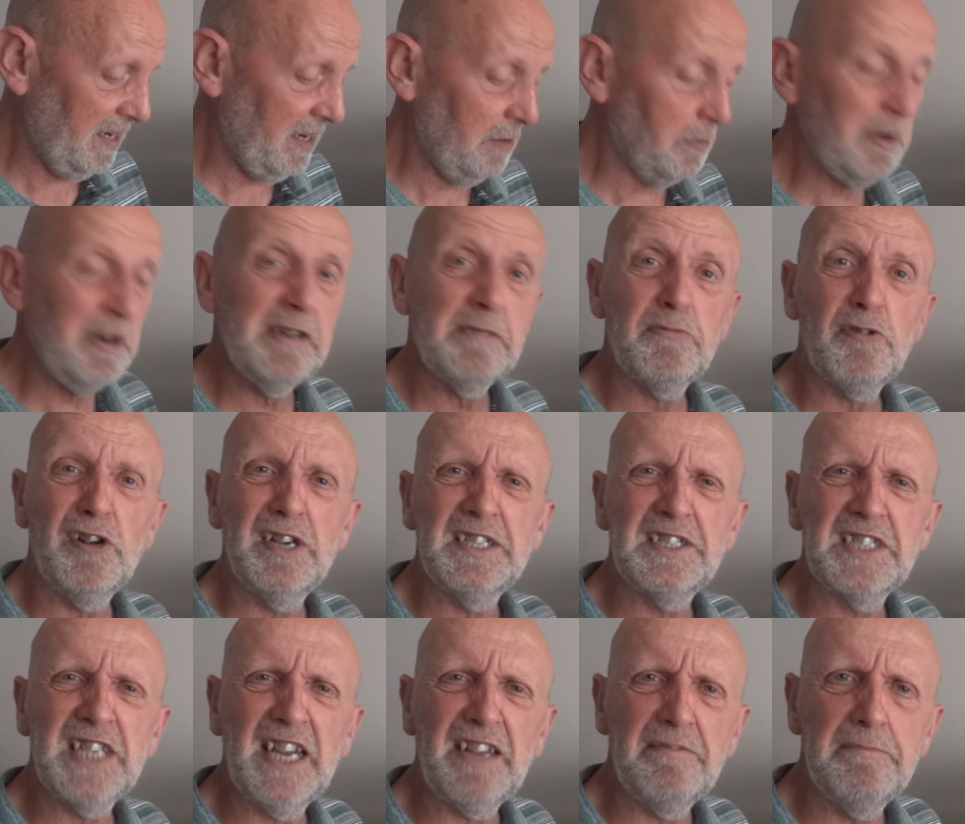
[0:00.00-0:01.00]
I know we're trying to
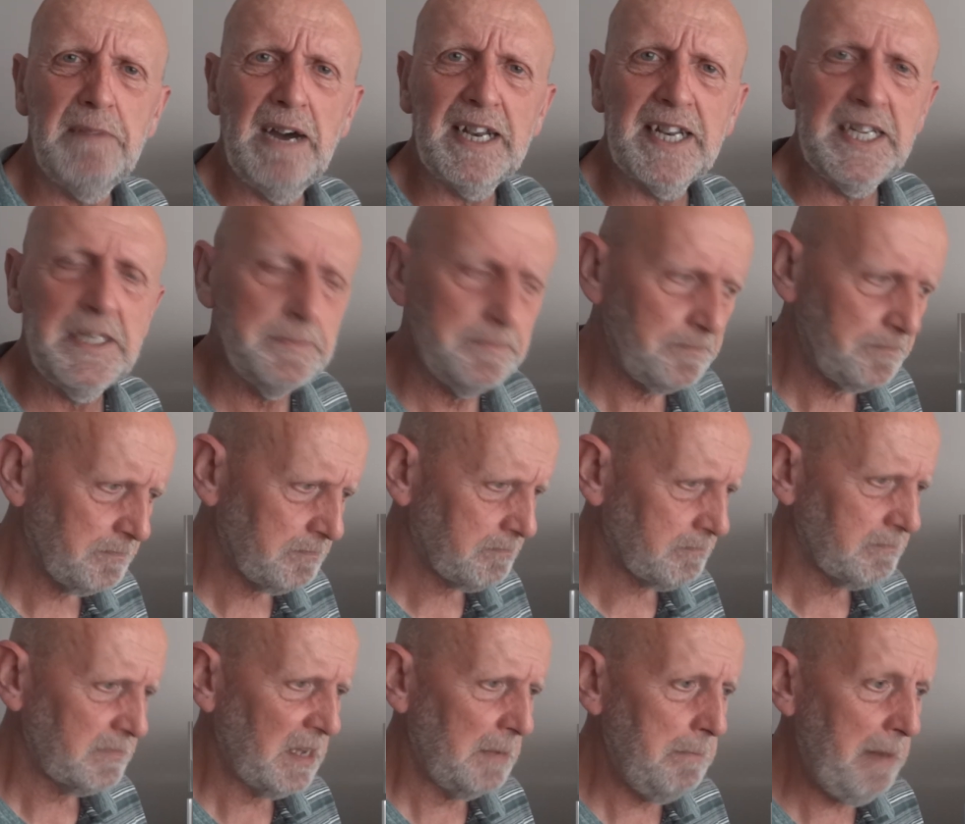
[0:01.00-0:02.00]
save money,
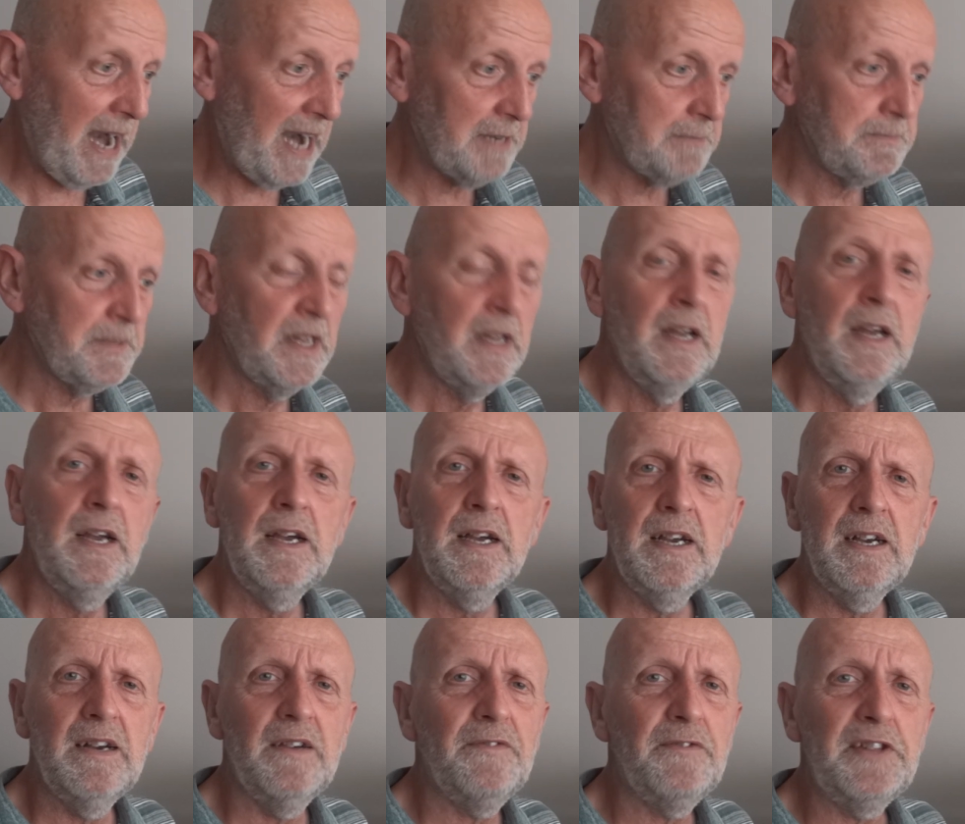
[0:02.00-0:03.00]
but
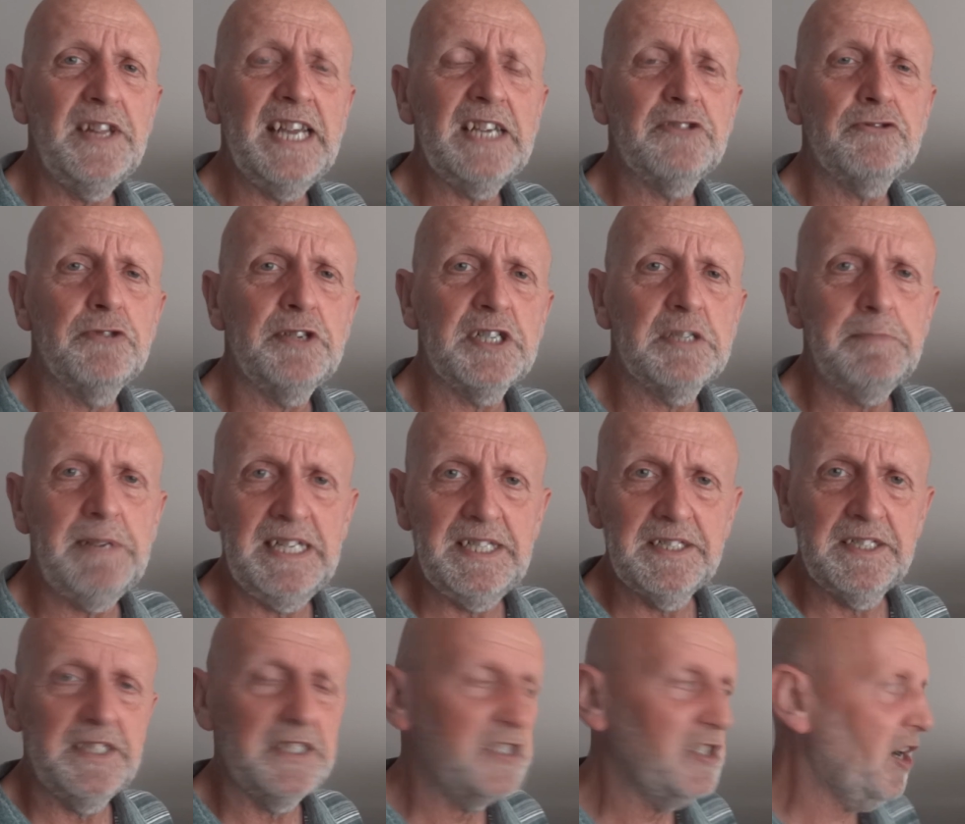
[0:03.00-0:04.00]
for the extra
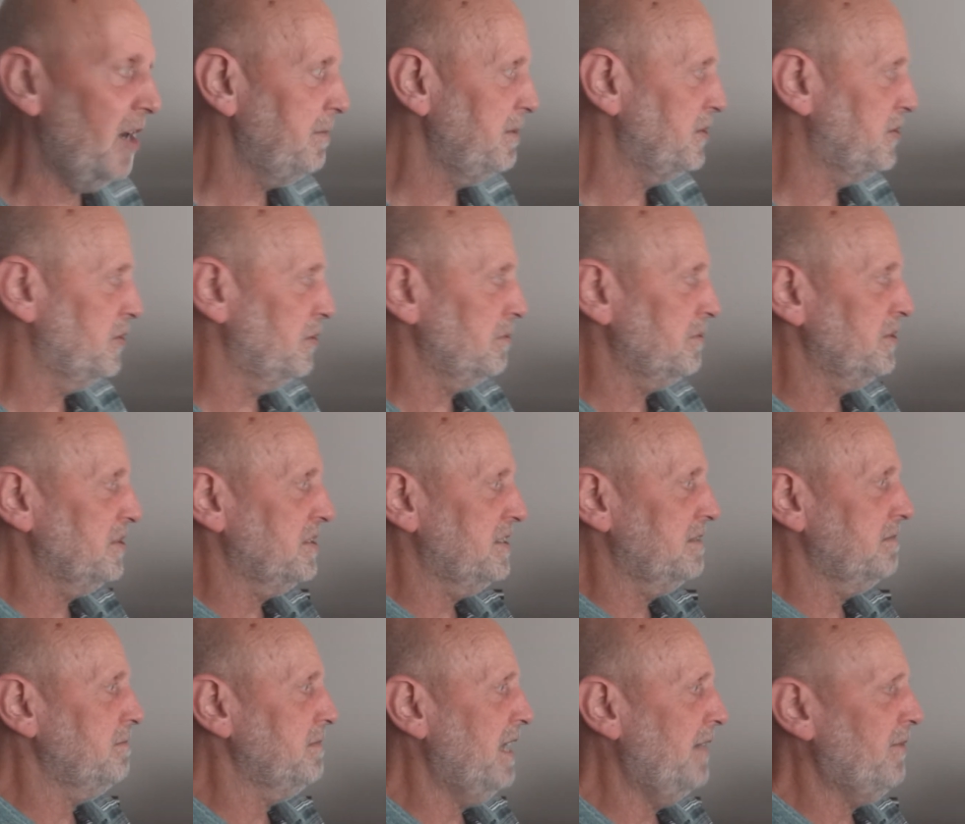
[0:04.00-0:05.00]
expense and the time it took,
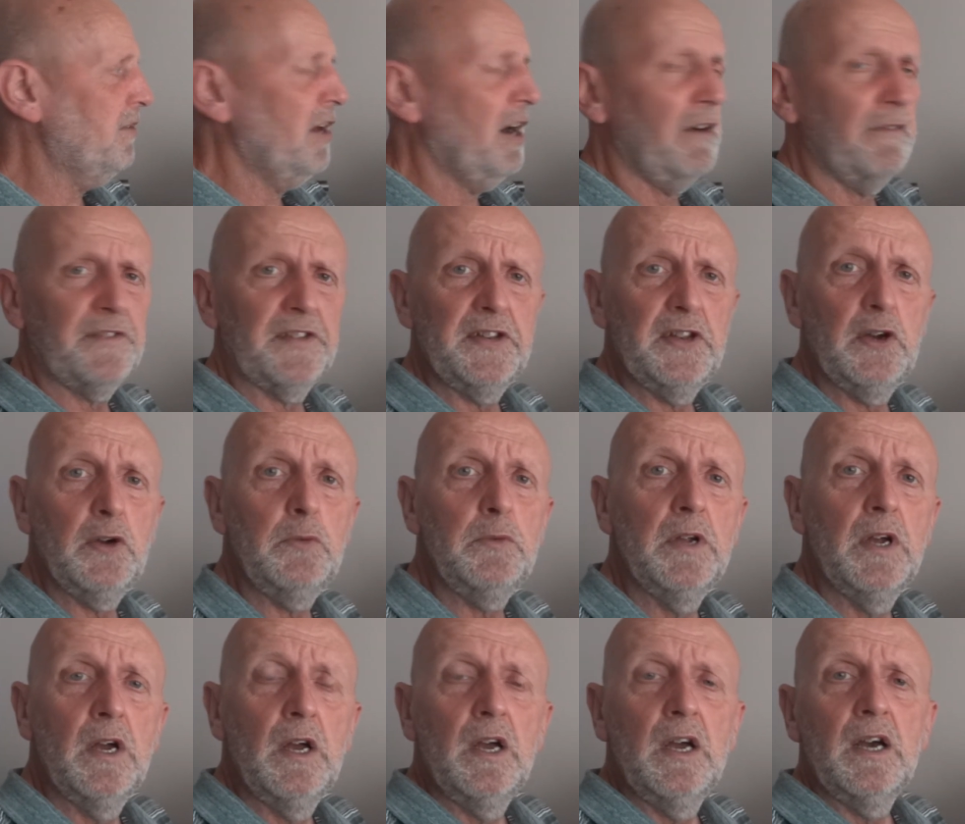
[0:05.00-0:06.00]
just have an afternoon,